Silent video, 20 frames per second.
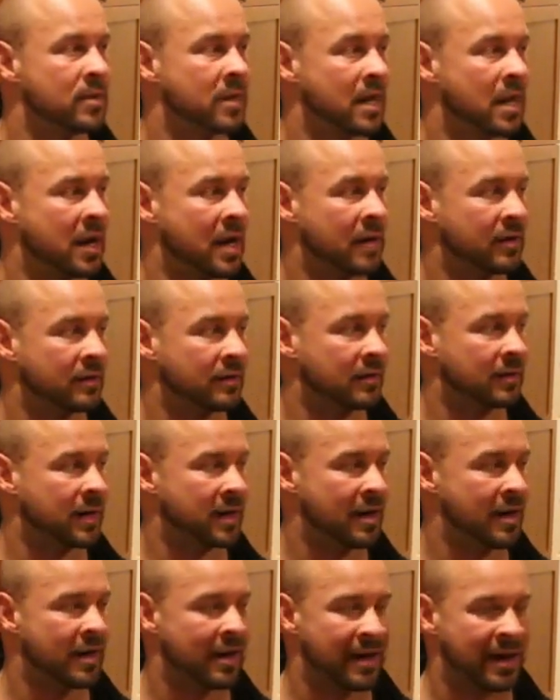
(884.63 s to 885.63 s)
I,
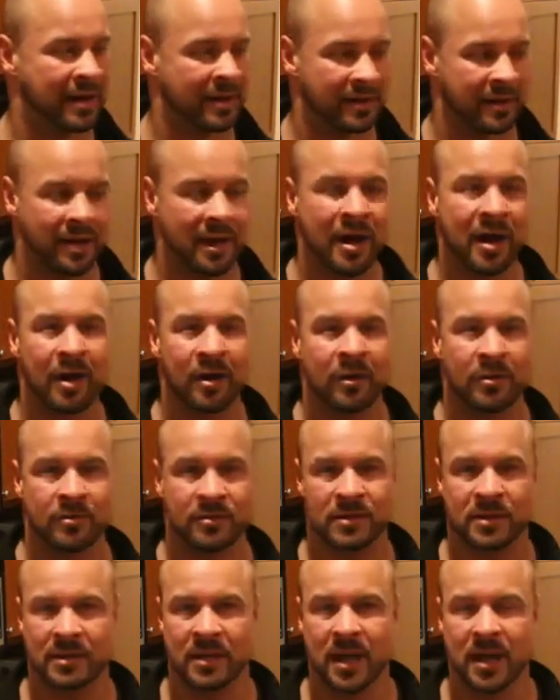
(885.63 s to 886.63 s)
I think I heard
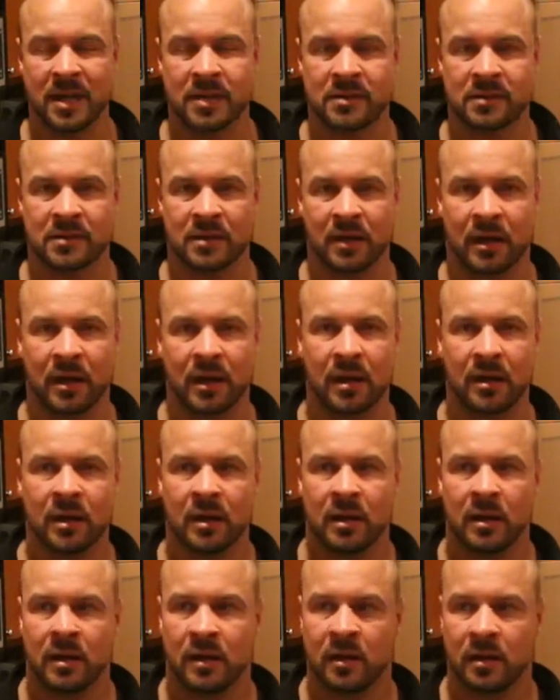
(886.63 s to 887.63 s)
Stan say
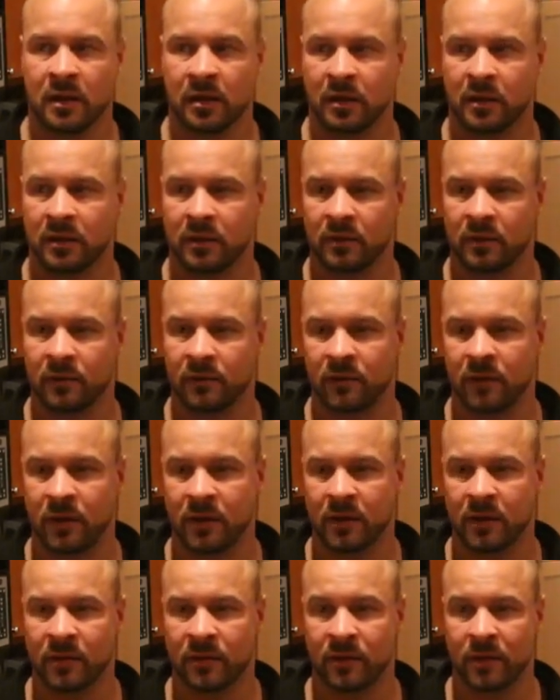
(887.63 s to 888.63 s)
in a
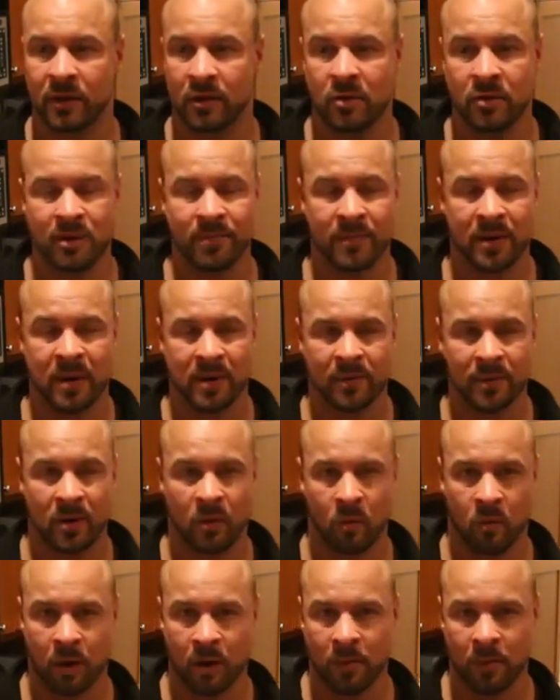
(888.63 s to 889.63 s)
video that you can buy them at
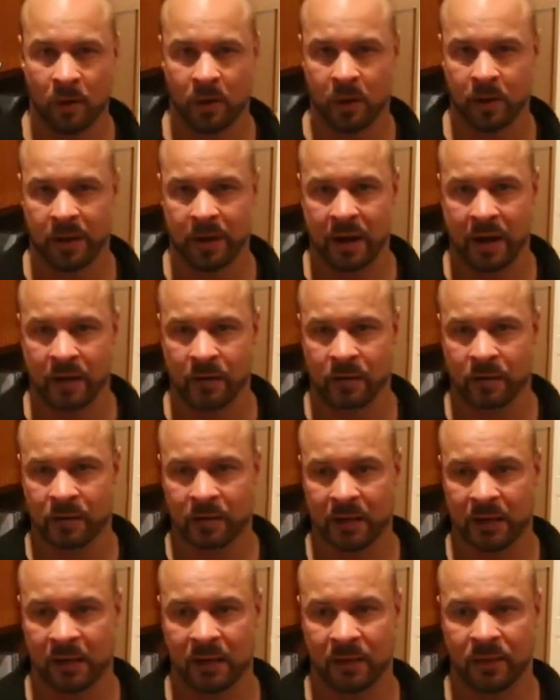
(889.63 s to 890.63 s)
Walmart now.
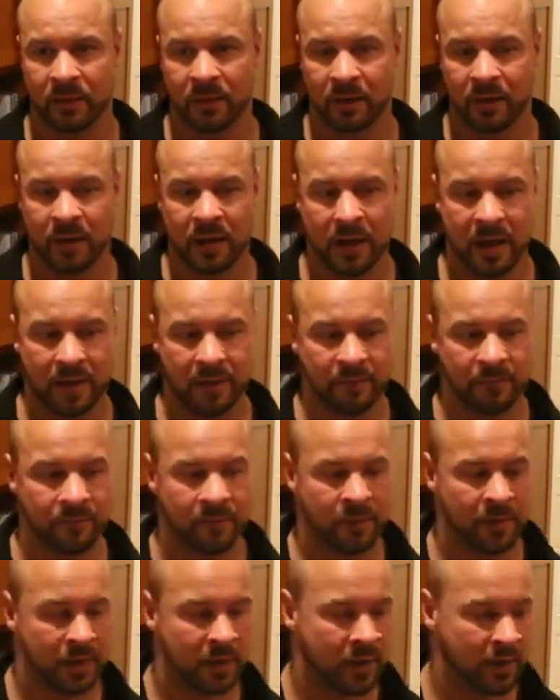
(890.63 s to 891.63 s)
Like they
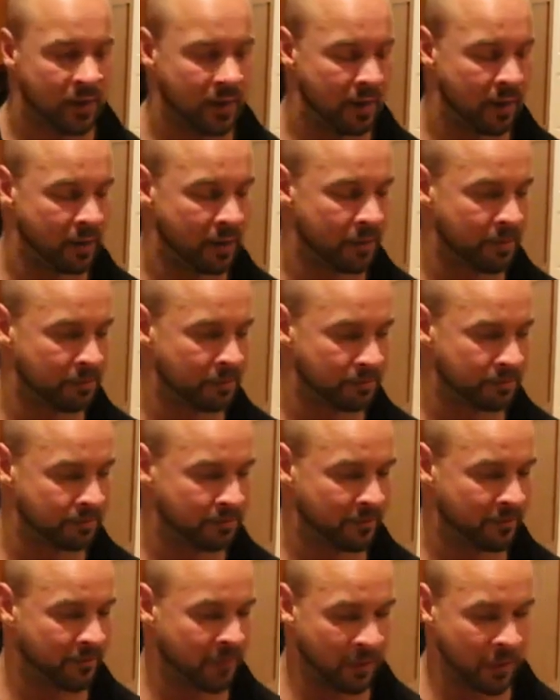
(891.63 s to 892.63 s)
have um,
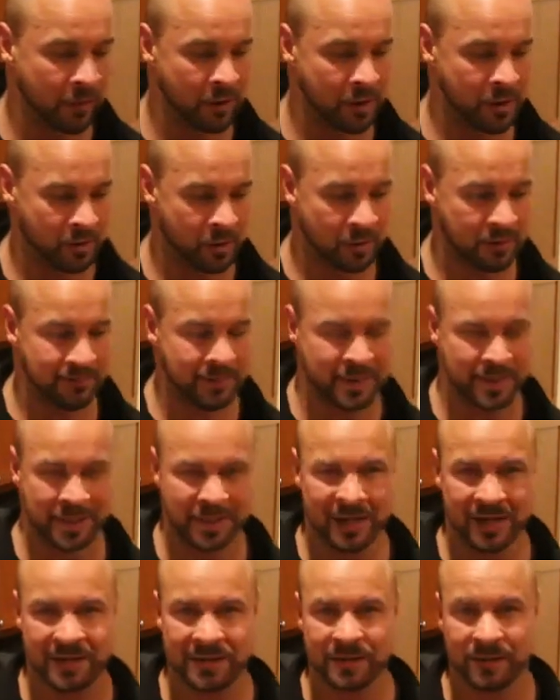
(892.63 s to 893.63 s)
very good
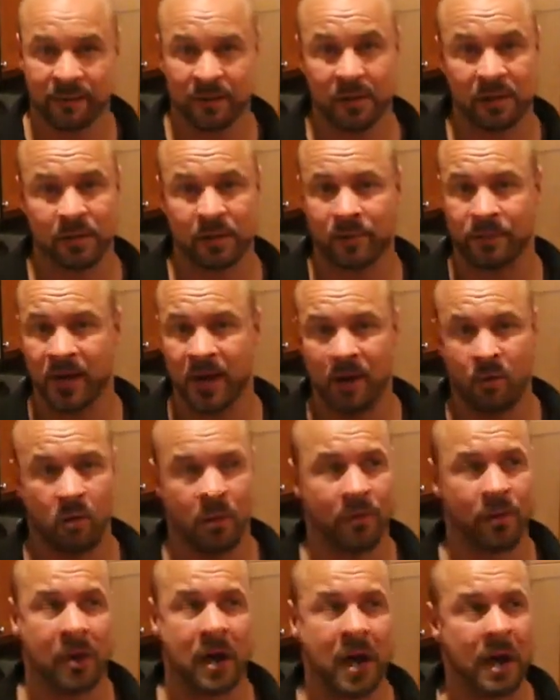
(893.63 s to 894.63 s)
machines available to buy at
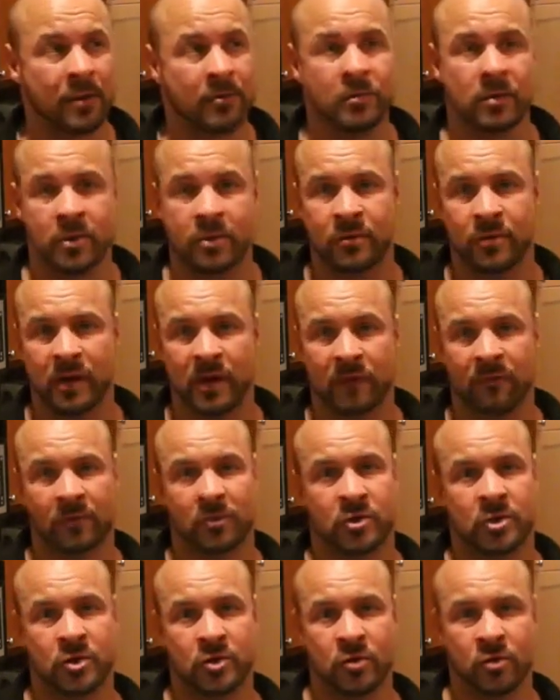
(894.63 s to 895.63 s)
Walmart. I don't know that for
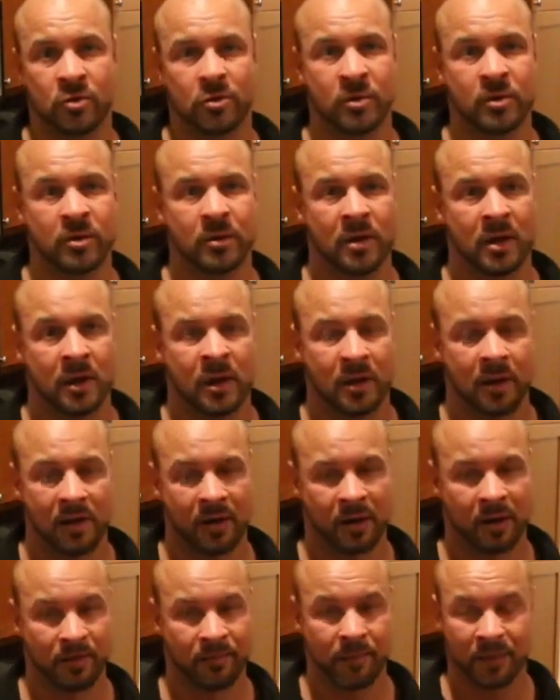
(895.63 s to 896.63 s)
sure,
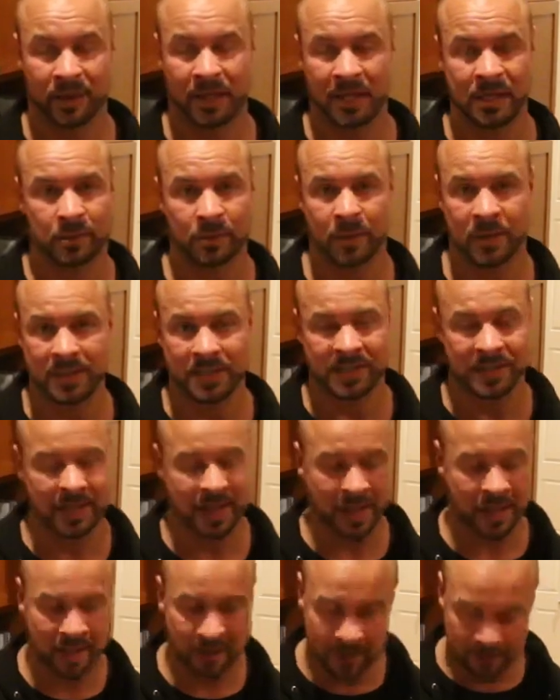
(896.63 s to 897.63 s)
um, but that's what he
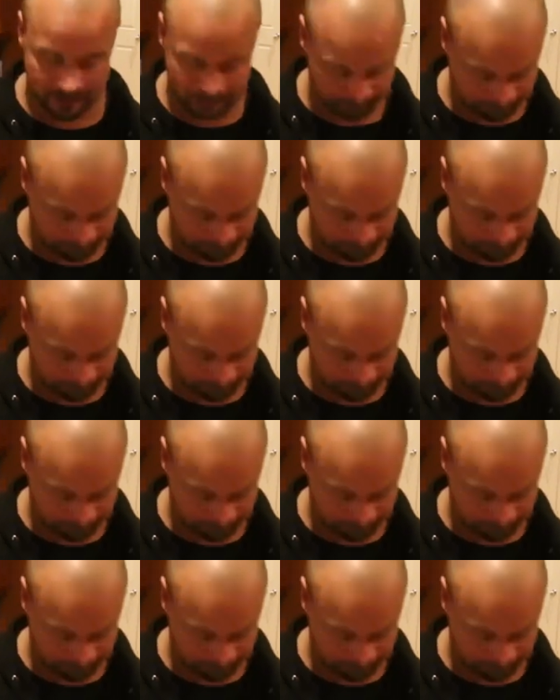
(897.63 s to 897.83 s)
said.